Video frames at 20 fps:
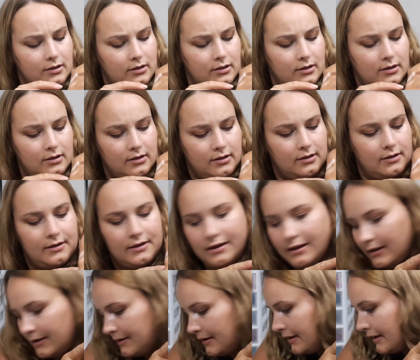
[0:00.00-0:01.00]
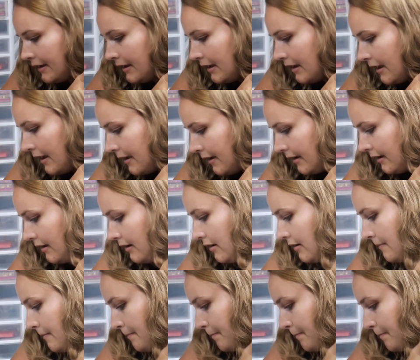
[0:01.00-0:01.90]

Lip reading: Nobody speaks.